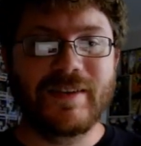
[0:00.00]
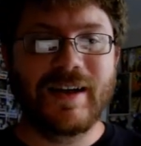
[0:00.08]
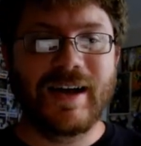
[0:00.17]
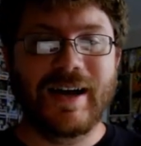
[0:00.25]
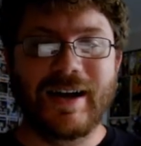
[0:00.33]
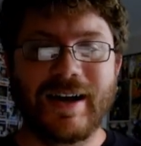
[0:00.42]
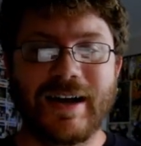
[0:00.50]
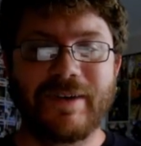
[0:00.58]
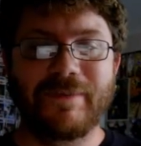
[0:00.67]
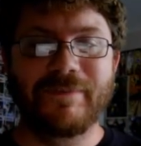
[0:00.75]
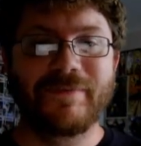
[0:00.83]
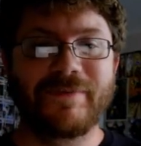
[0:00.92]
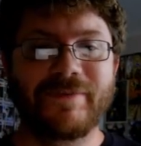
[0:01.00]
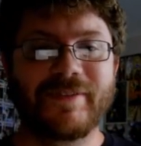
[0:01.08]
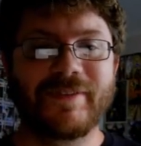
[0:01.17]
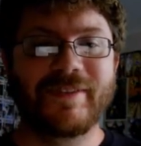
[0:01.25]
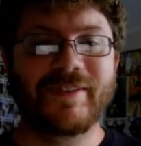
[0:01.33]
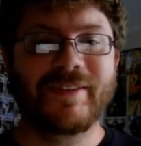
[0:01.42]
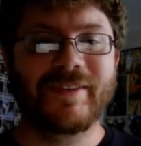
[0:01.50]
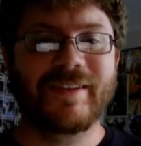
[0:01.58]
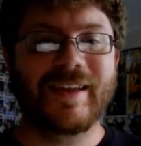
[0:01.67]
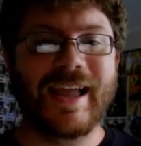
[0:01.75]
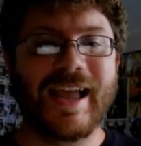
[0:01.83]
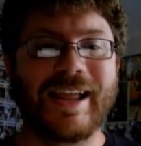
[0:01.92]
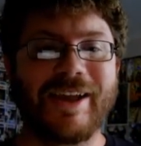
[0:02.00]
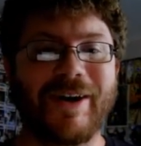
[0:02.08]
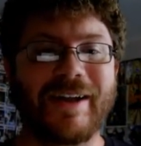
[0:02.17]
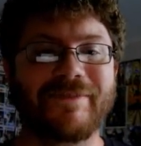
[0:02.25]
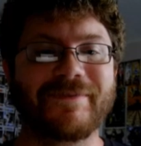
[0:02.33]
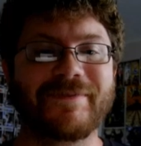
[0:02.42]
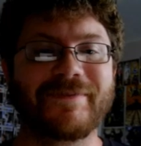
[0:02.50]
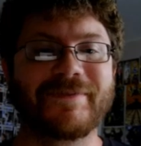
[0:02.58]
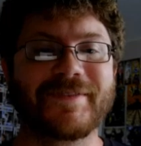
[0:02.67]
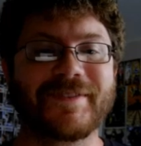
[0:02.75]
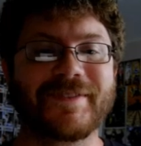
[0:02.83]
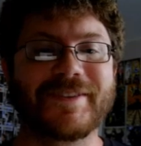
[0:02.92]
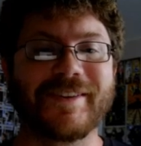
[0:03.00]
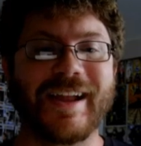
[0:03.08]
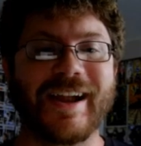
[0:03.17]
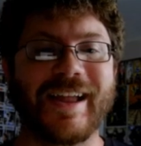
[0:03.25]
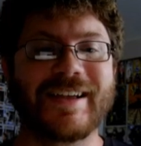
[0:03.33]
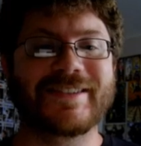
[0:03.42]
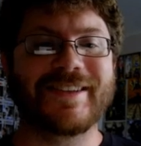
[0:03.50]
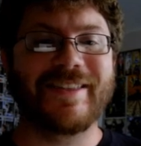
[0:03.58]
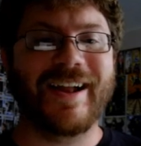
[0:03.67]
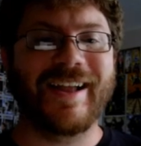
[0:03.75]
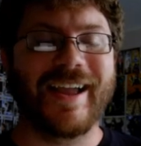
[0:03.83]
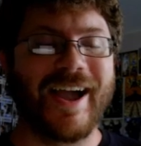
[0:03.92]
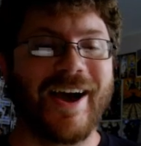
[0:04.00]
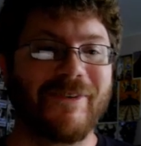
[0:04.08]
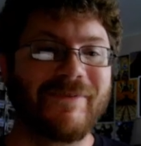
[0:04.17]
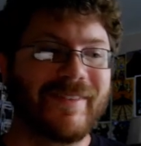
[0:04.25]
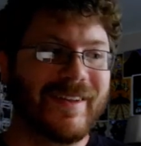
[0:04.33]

Um. Anyway, so there so there you go.